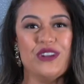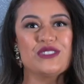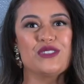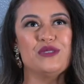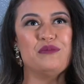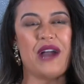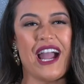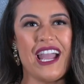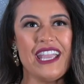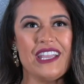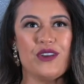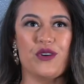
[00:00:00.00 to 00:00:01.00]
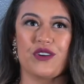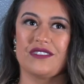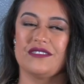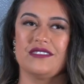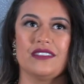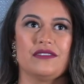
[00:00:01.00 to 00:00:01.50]
Well, Dubai,
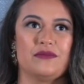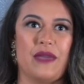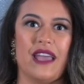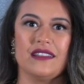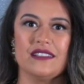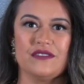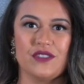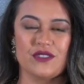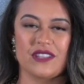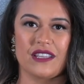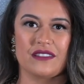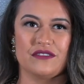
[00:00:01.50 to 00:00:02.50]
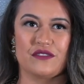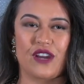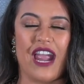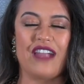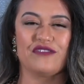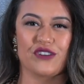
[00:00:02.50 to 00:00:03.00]
or man, this feels like
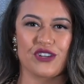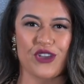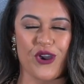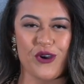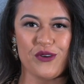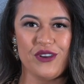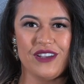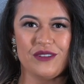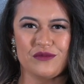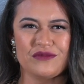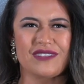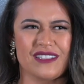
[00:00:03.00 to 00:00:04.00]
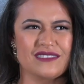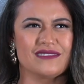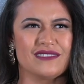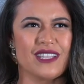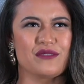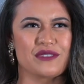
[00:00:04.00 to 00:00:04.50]
forever ago, because
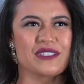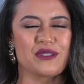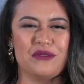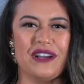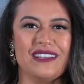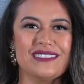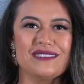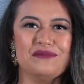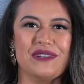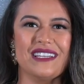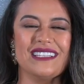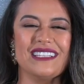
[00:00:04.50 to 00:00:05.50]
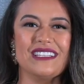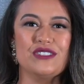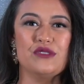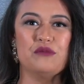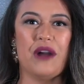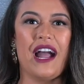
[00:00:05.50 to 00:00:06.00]
it really was, but in
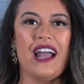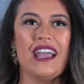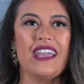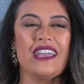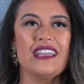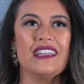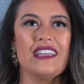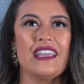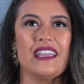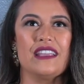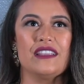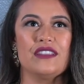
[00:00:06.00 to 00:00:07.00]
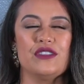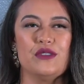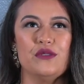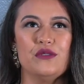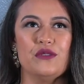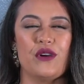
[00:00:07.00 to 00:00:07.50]
Dubai,
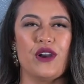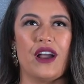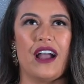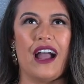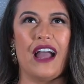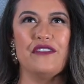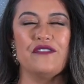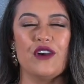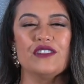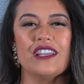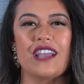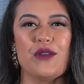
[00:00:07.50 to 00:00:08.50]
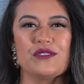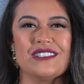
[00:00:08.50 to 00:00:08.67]
I felt like I